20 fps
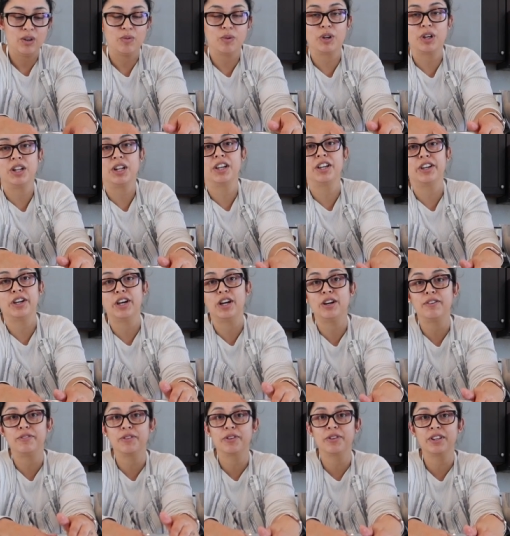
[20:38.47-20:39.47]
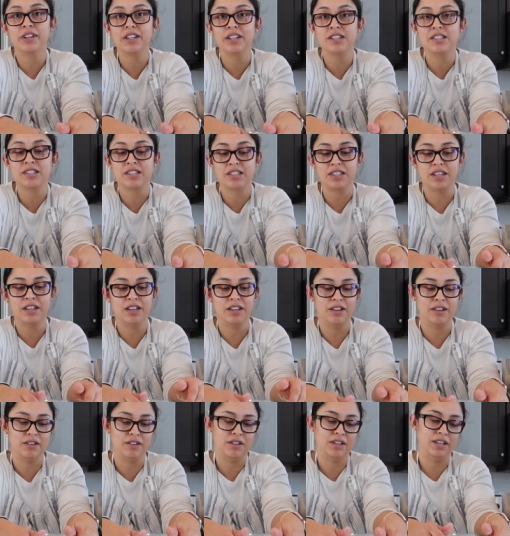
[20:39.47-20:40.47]
We're gonna cover this
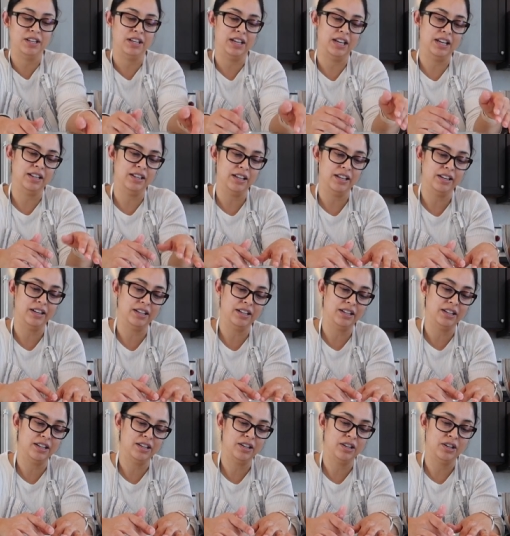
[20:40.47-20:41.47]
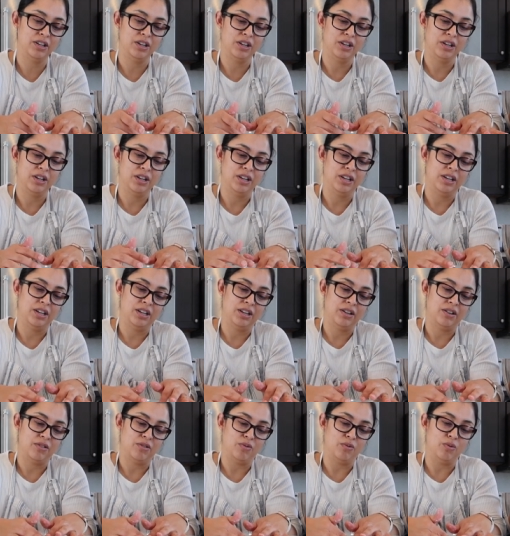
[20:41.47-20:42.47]
and let it
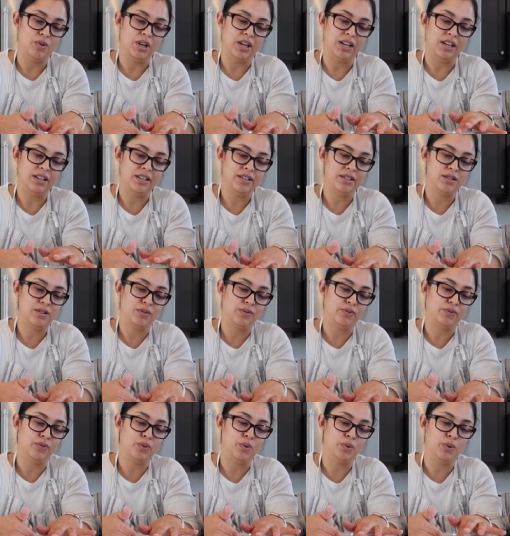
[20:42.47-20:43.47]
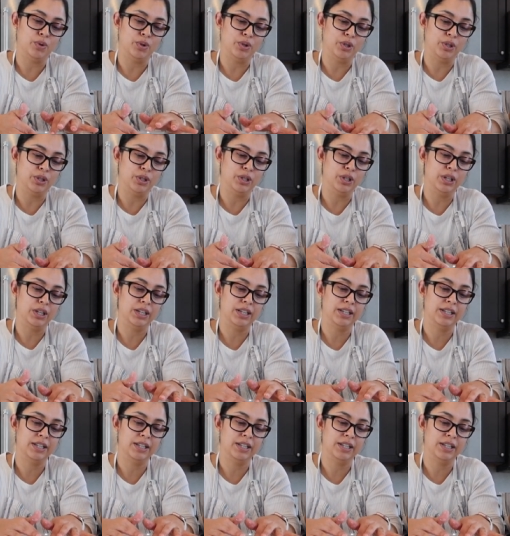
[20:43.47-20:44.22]
rise for